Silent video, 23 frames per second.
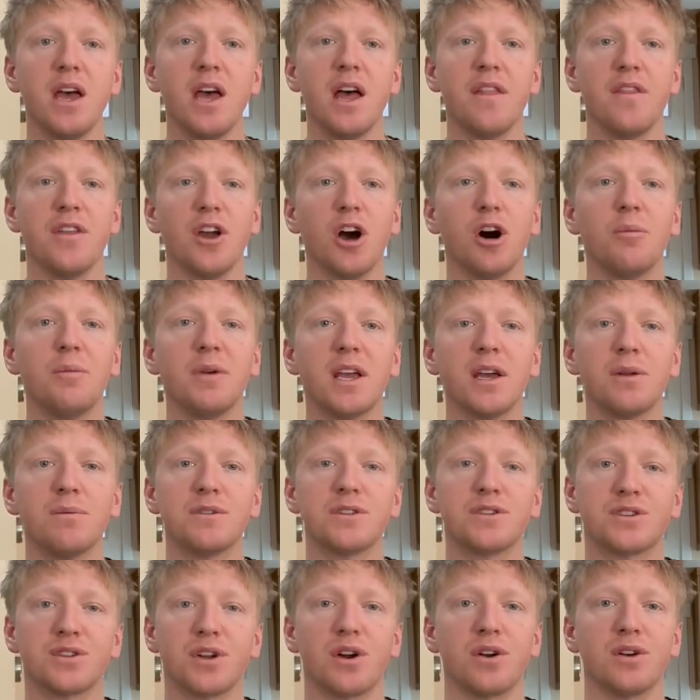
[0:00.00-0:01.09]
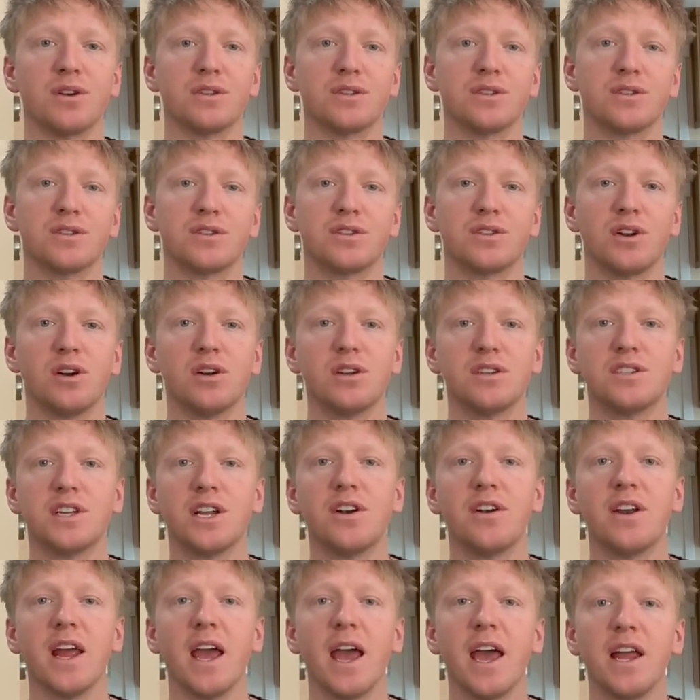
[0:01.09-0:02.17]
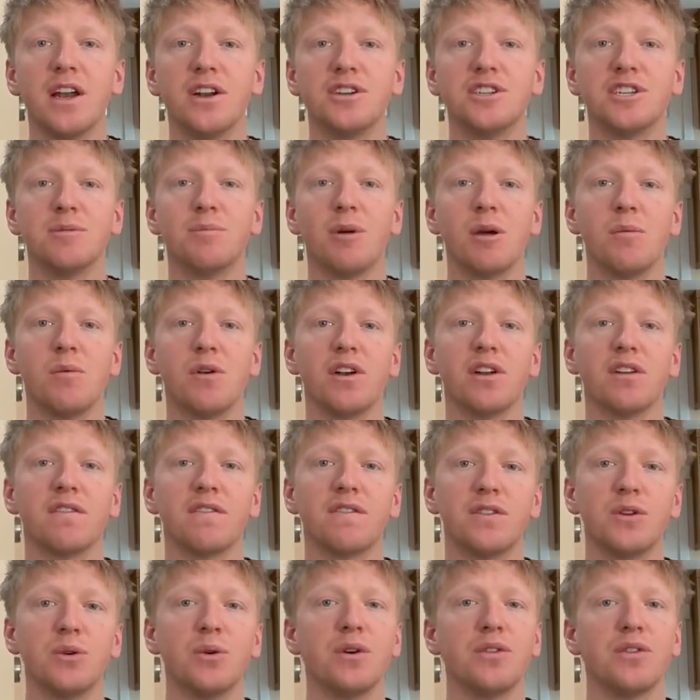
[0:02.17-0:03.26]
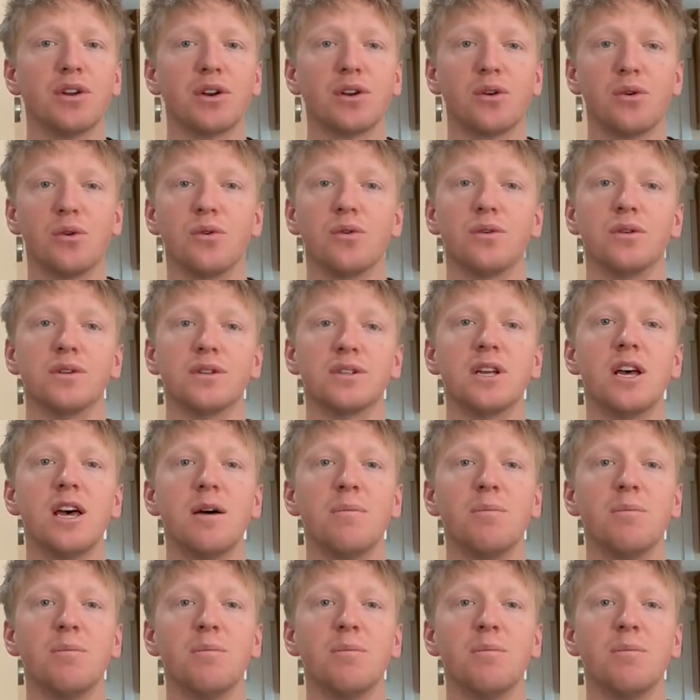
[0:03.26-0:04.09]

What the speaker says: They all begin with stars. Stars generate energy by burning fuel in their cores,